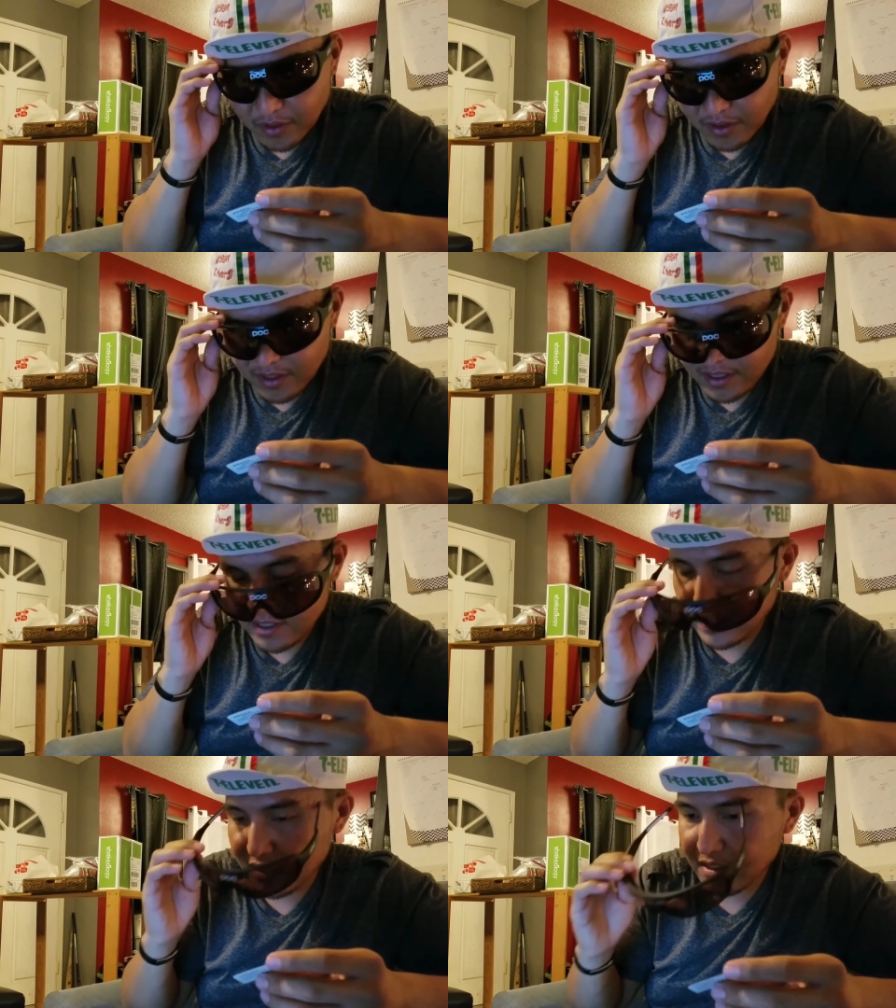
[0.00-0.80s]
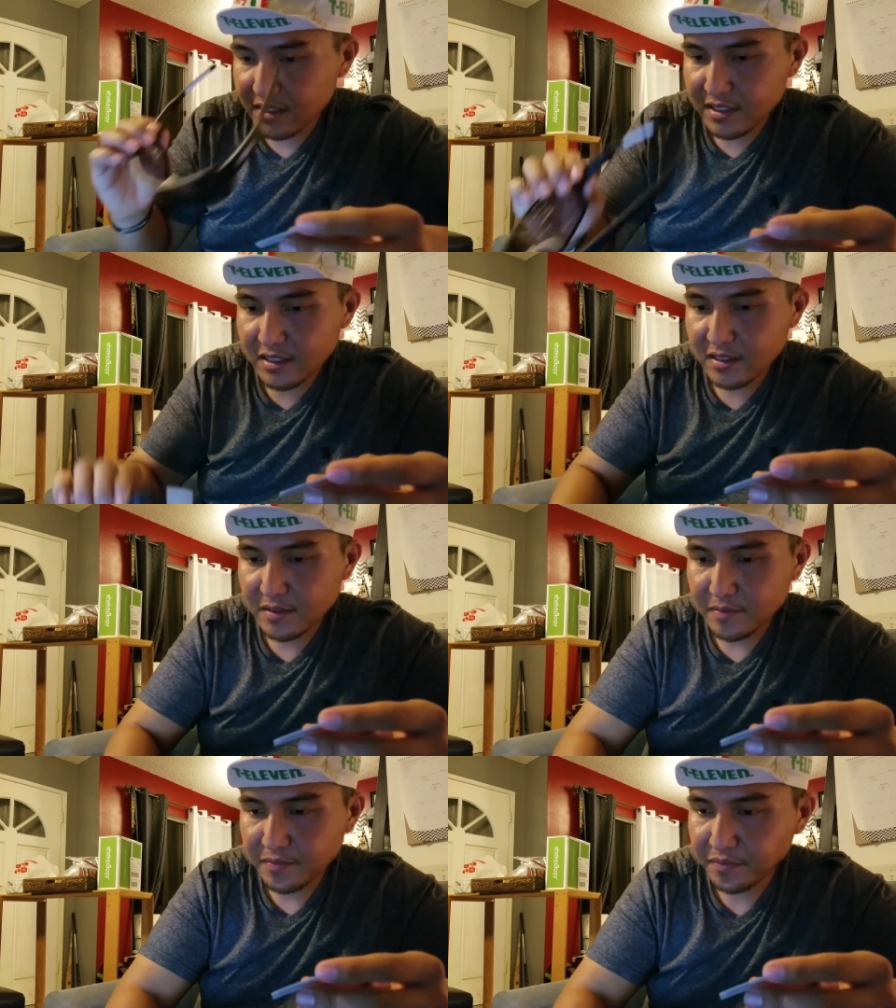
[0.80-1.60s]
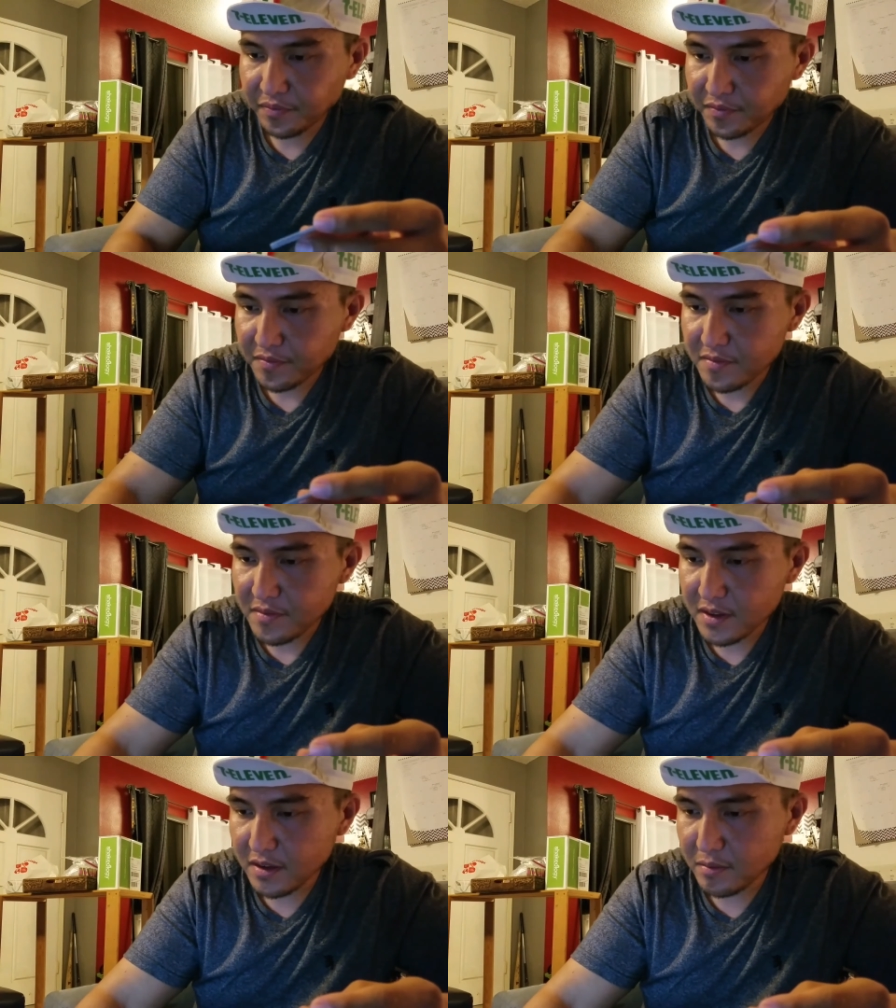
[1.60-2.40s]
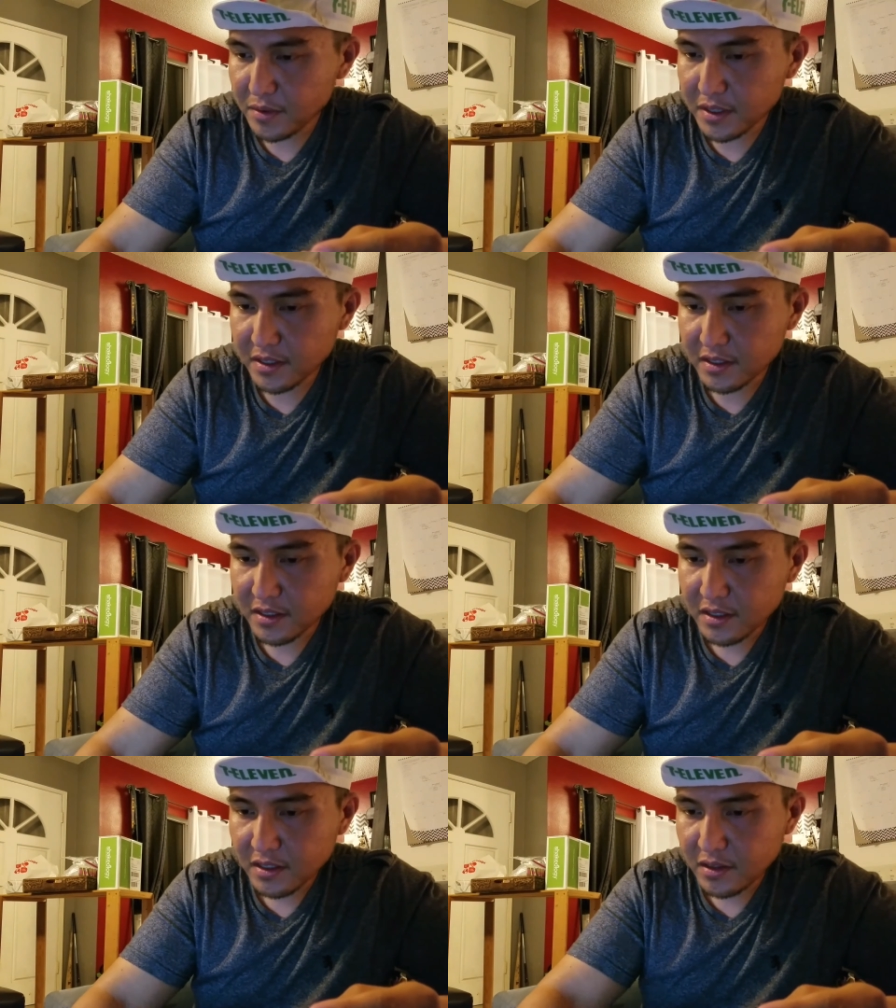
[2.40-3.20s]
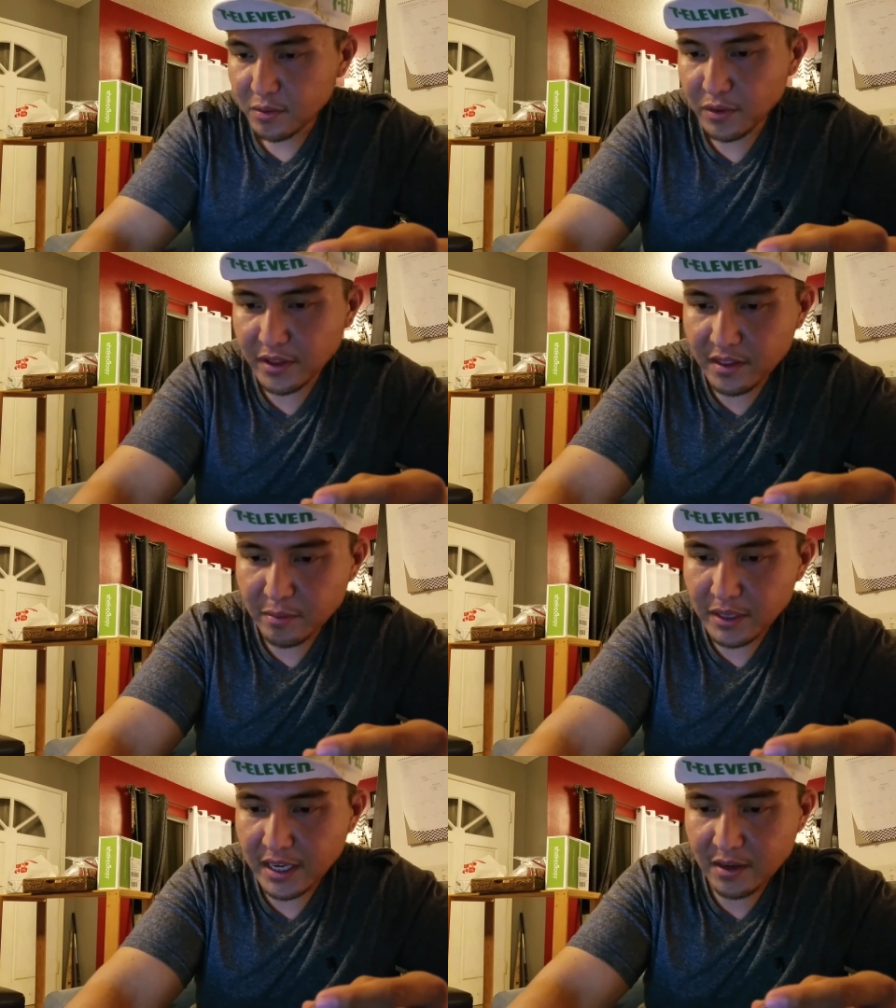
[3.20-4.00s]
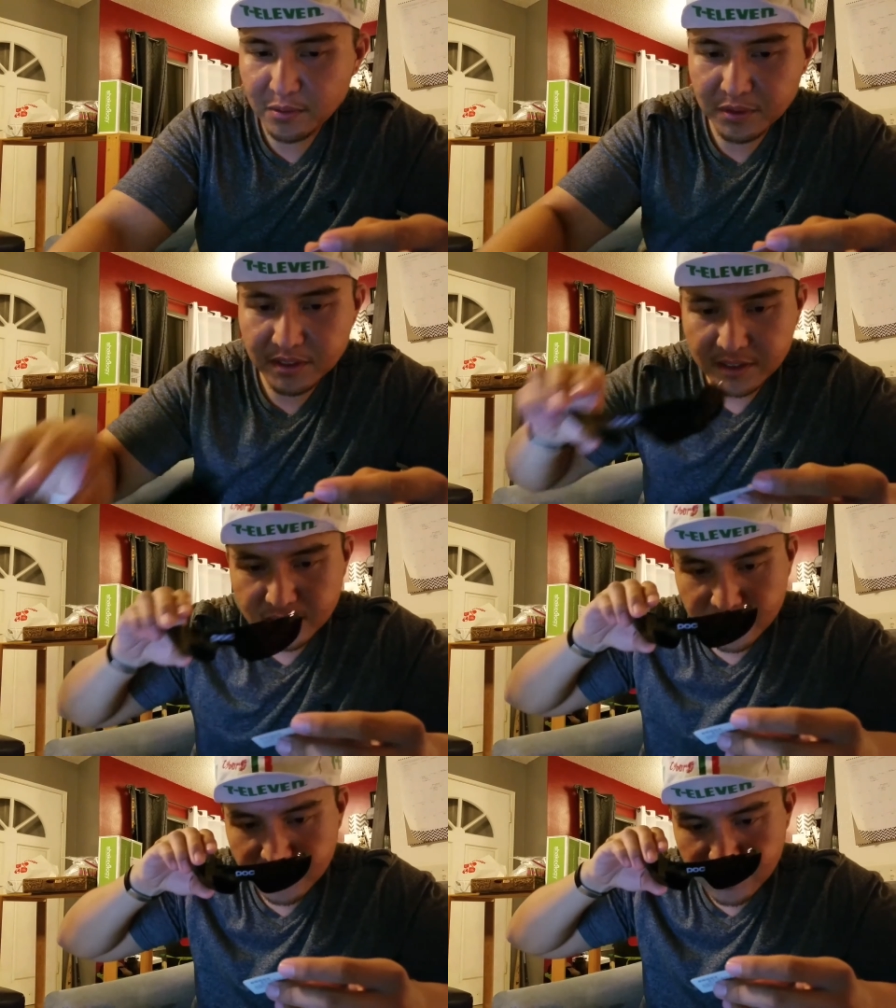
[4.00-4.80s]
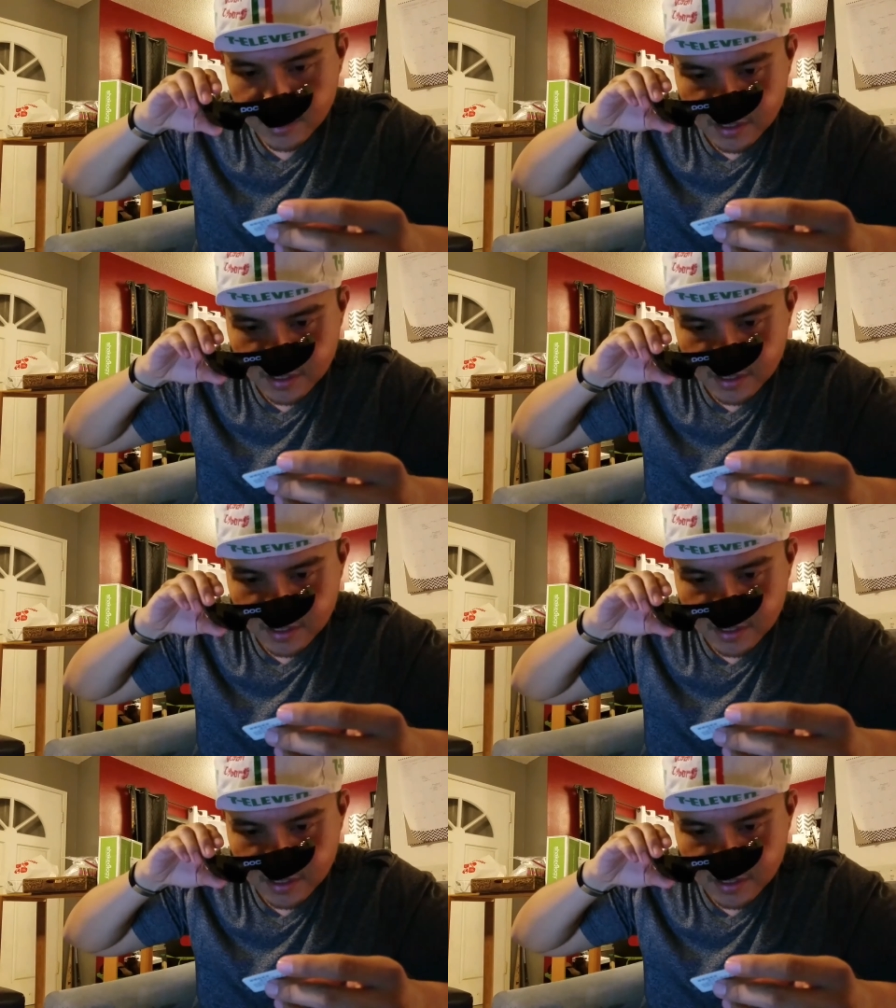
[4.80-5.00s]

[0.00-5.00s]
with these lenses, but with the black ones,